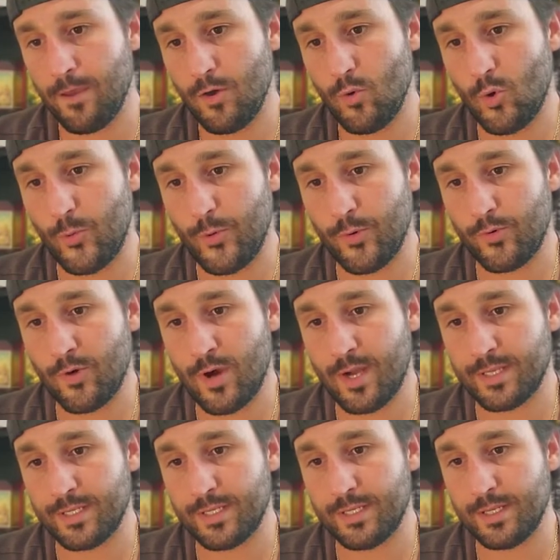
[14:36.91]
quote, the
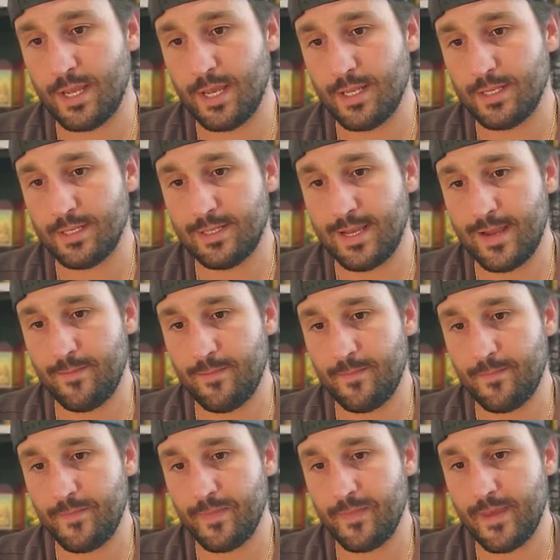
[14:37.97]
cross is to
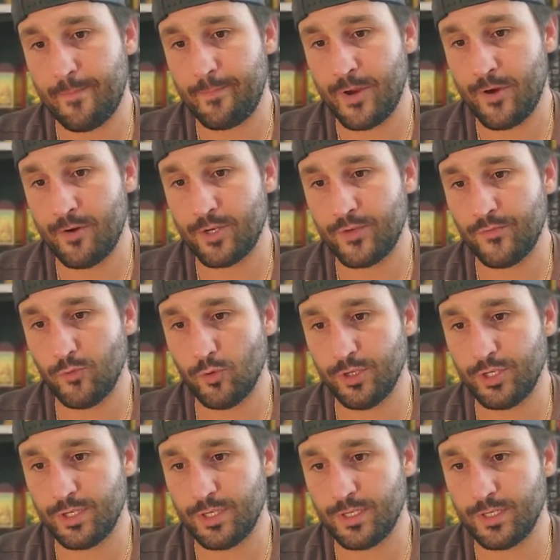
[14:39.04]
them that perish
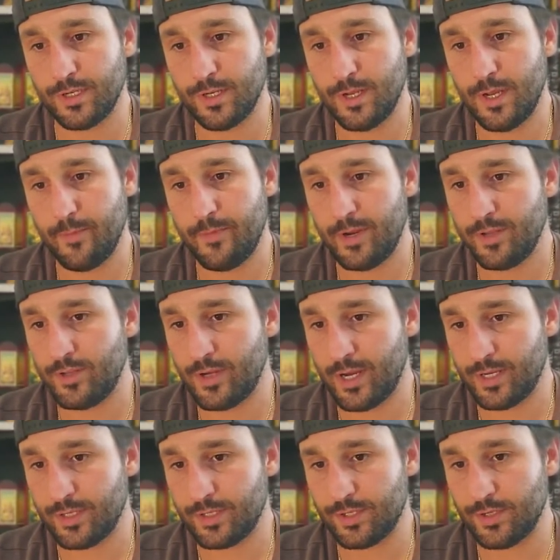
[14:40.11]
foolishness, but unto
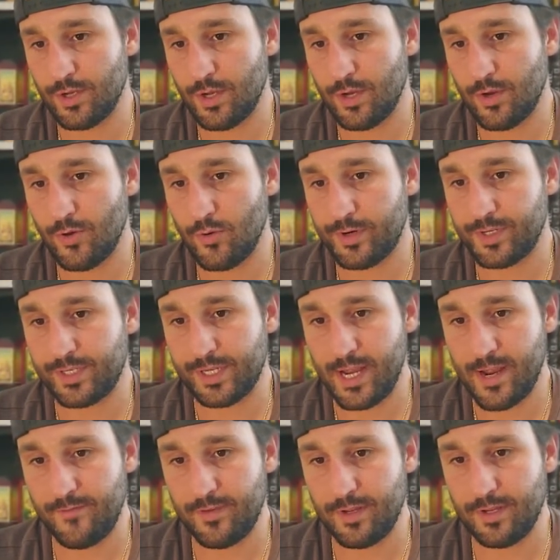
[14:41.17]
us who are
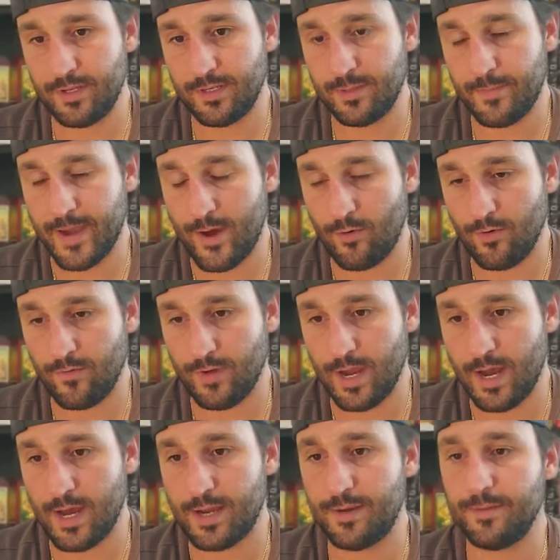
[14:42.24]
saved is the power of
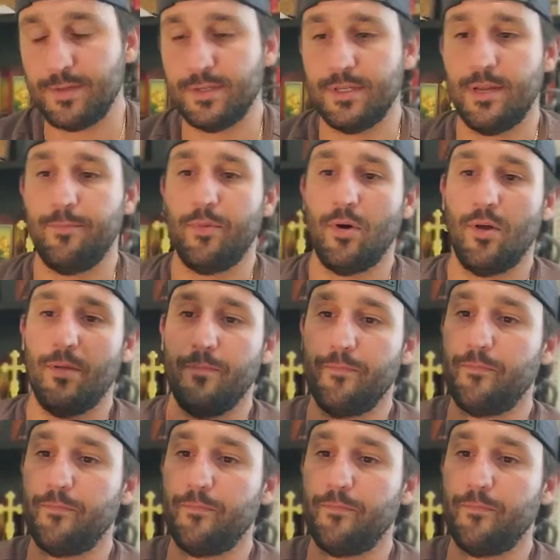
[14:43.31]
God, said Paul.